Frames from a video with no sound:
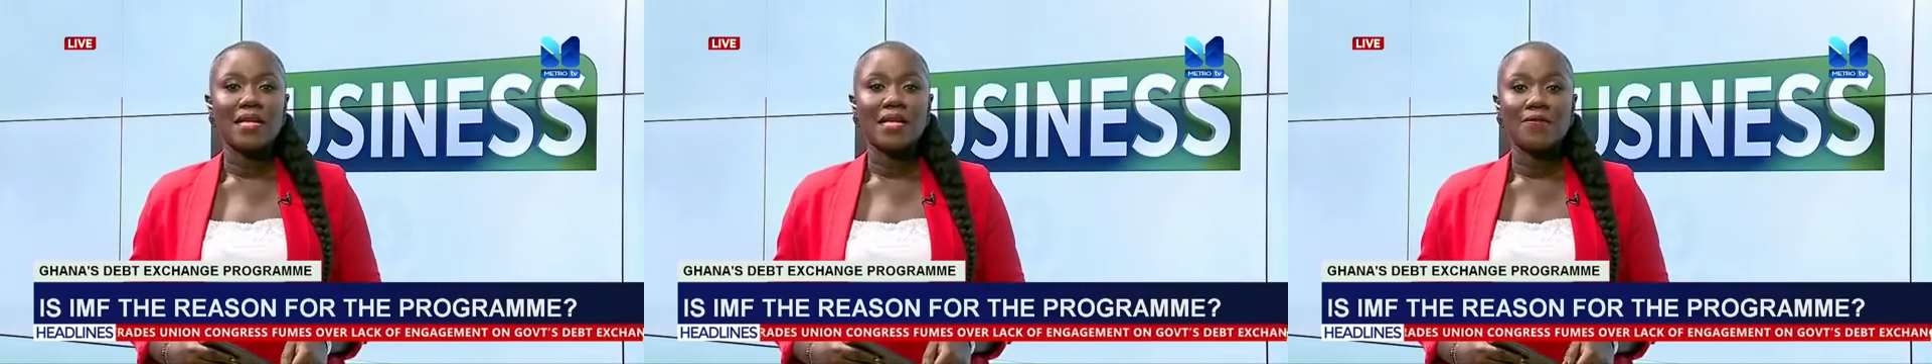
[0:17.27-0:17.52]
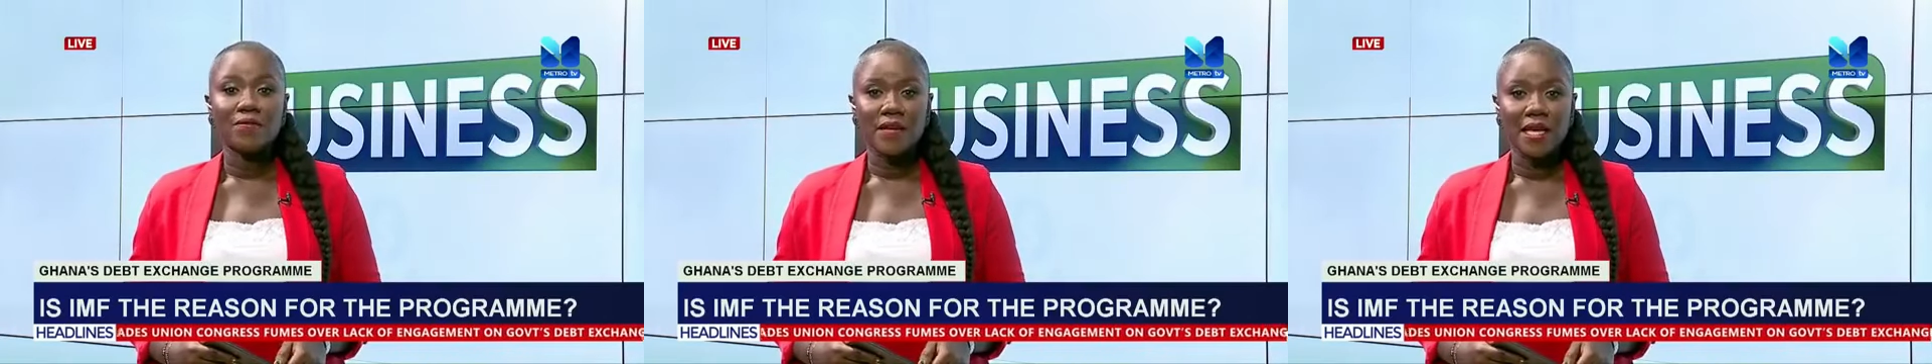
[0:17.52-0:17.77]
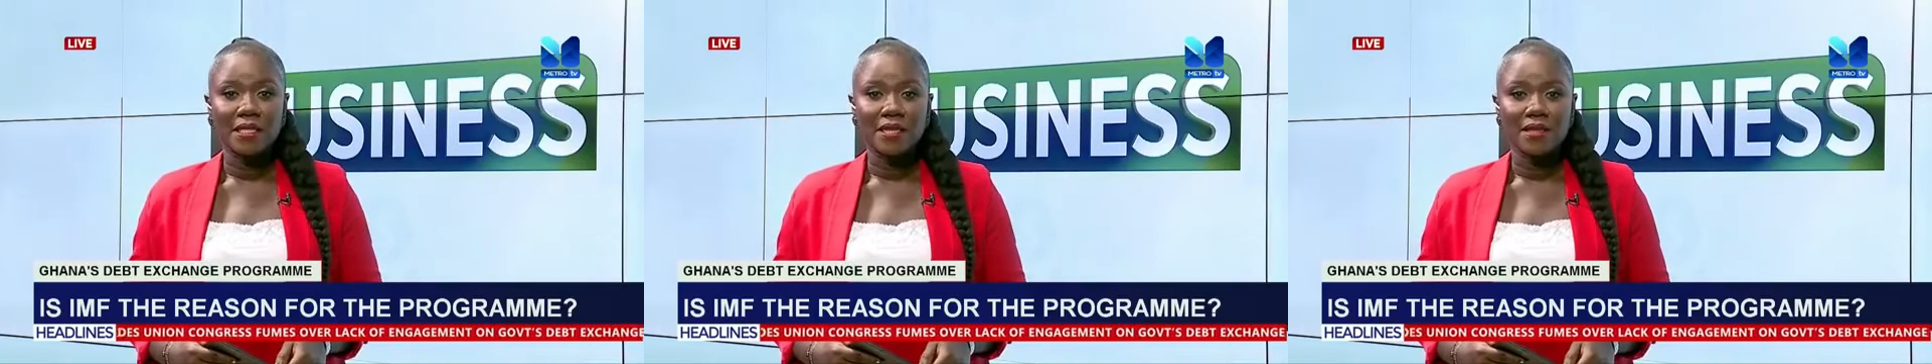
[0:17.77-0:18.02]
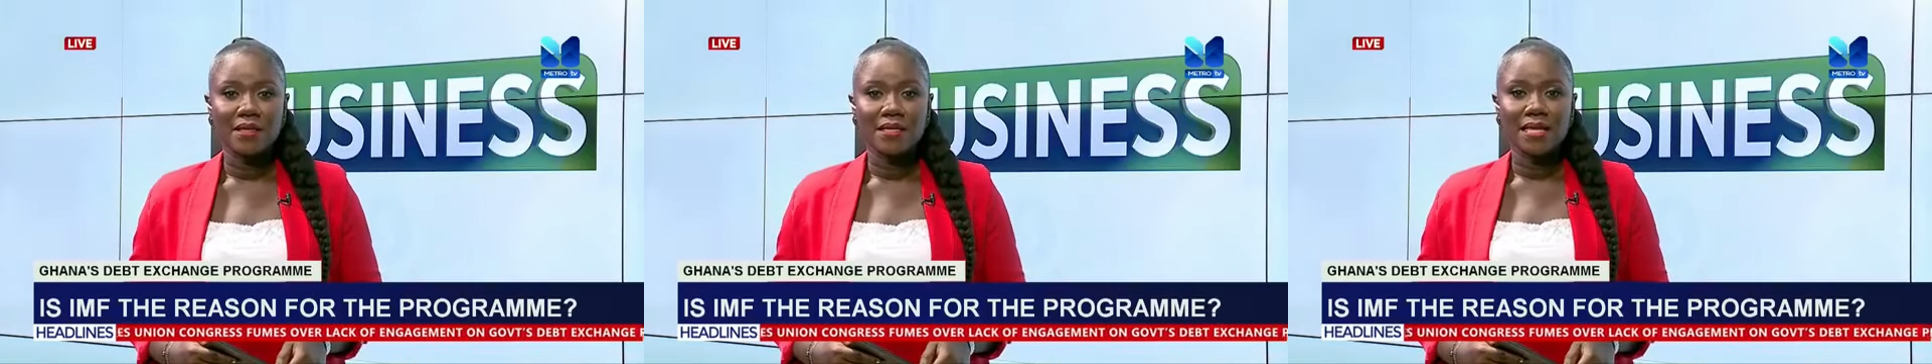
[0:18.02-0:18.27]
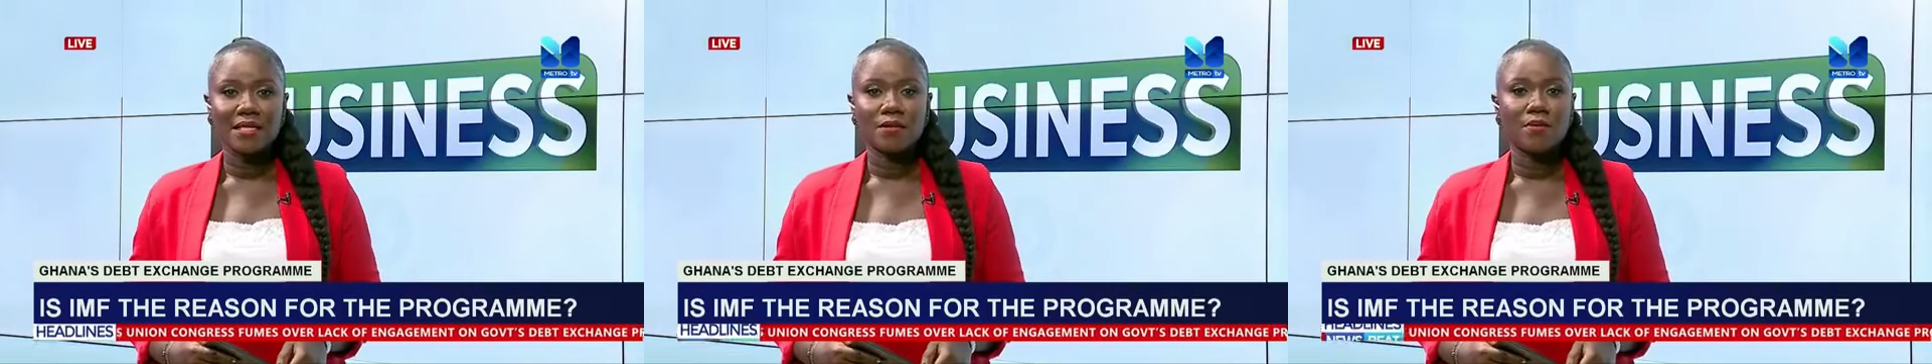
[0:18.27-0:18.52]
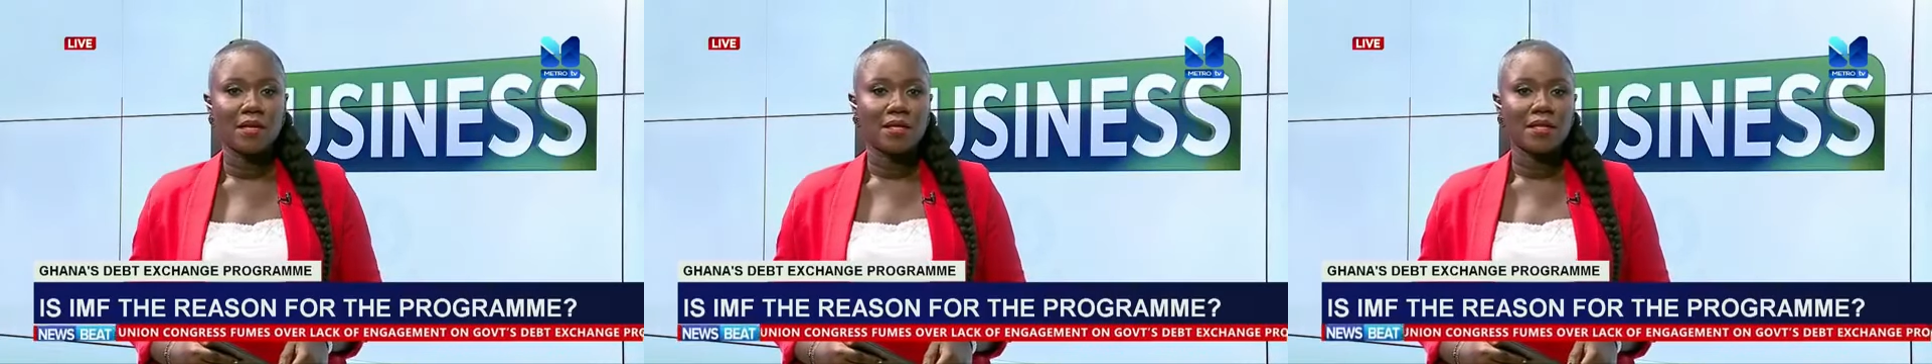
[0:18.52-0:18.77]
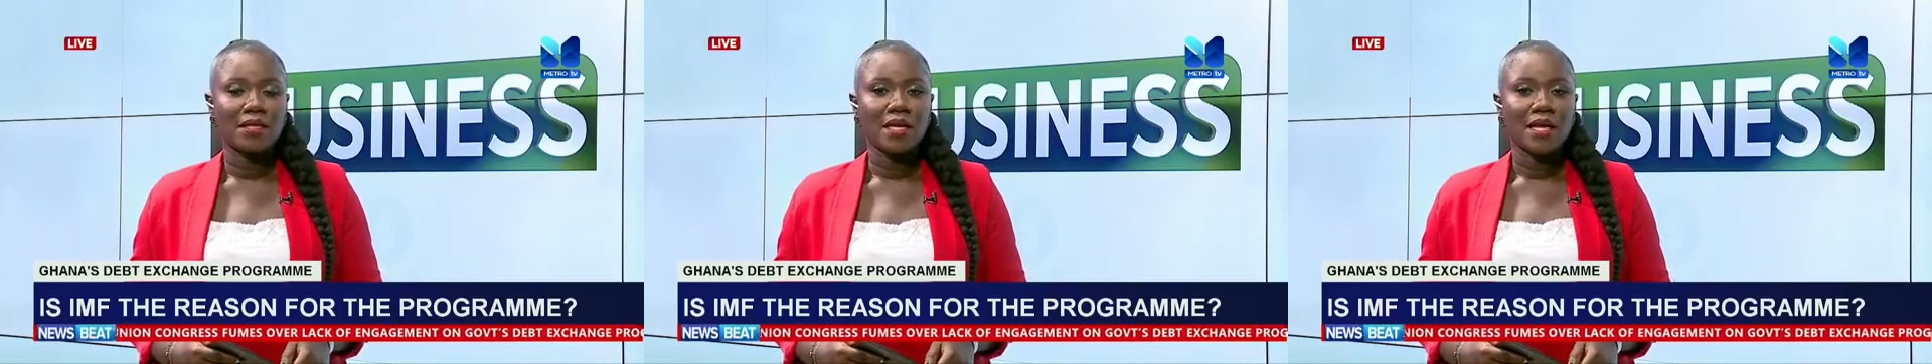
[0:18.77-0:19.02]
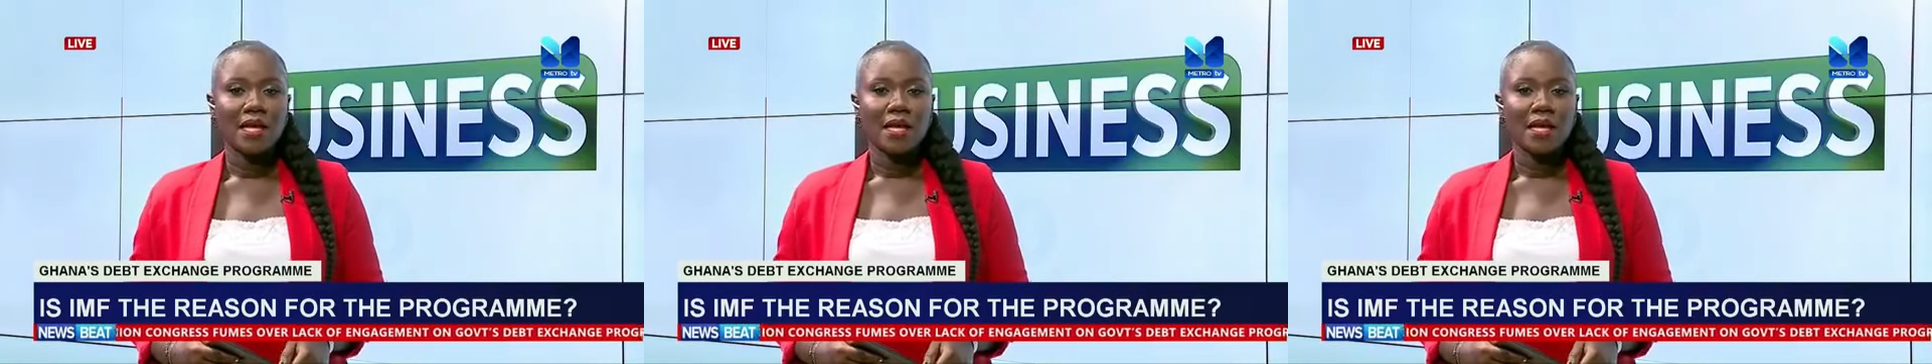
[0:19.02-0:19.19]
alleviate the debt burden